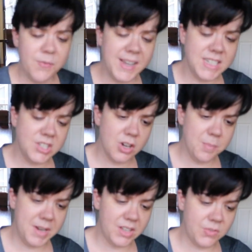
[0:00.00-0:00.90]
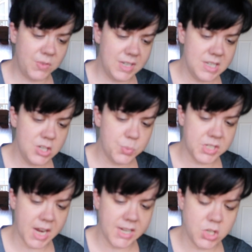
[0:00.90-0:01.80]
If I determine it's vintage,
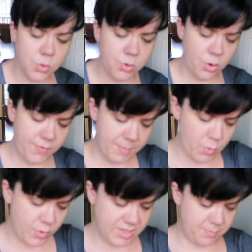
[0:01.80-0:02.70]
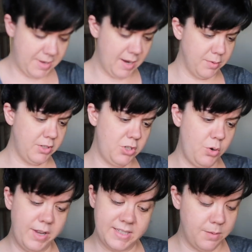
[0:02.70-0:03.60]
which I don't know if I'm going to be able
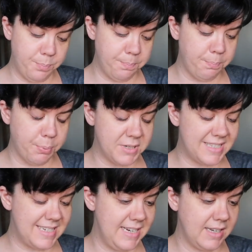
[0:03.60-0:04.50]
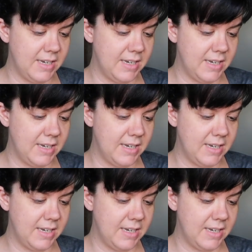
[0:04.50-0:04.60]
to, it's in pristine